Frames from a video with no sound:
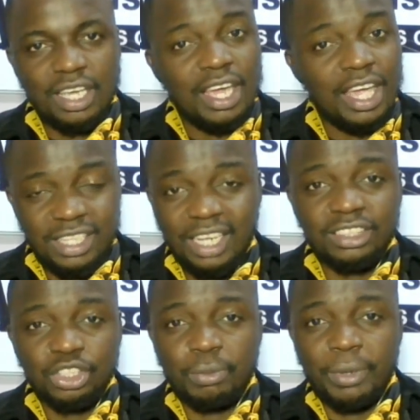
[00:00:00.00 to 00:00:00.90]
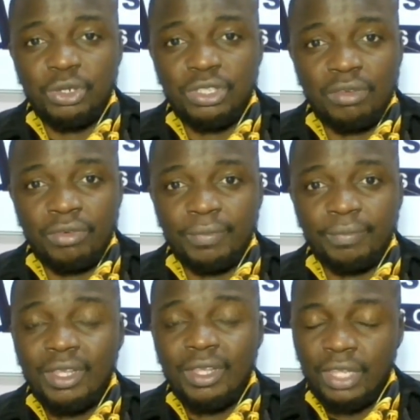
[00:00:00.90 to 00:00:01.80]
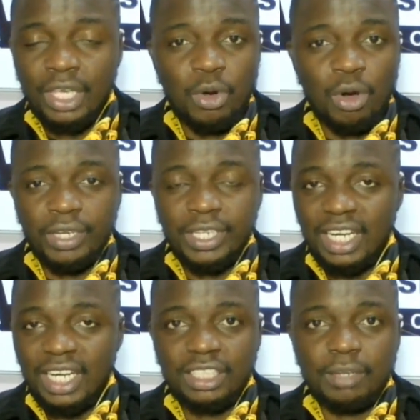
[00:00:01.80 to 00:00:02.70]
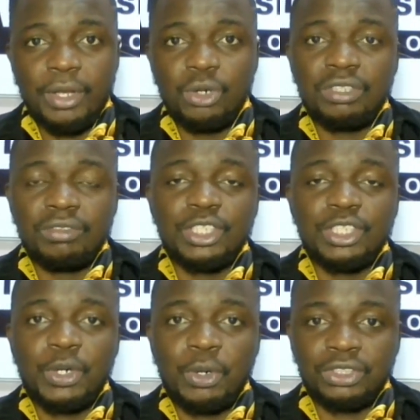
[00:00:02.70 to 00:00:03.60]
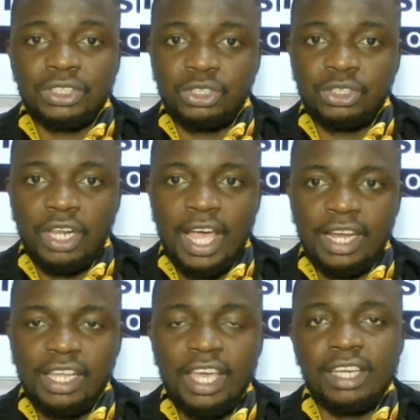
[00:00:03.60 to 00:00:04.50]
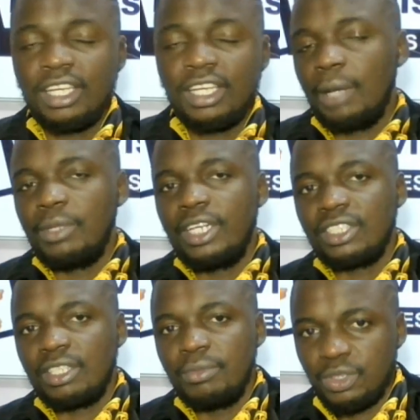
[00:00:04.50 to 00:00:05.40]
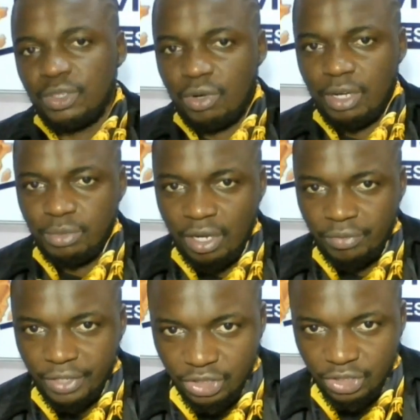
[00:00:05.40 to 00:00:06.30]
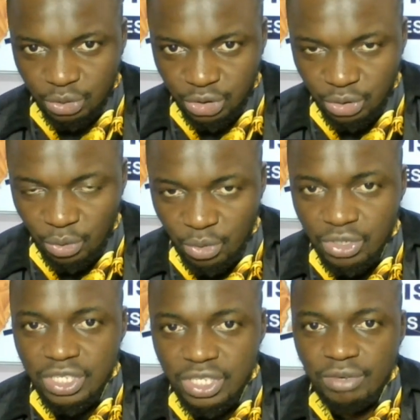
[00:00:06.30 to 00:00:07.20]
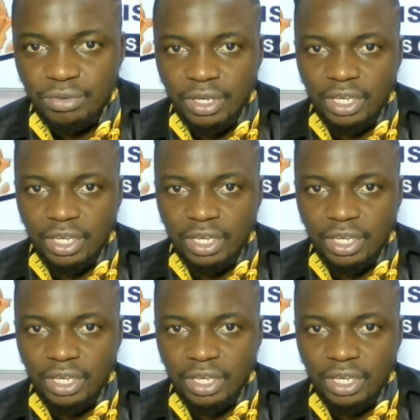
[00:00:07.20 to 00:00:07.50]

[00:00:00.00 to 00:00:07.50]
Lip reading: A tax that you may not even think of, a tax that may not even cross your line. Hey, I'm Dennis the Business. Welcome to Africa's Social TV.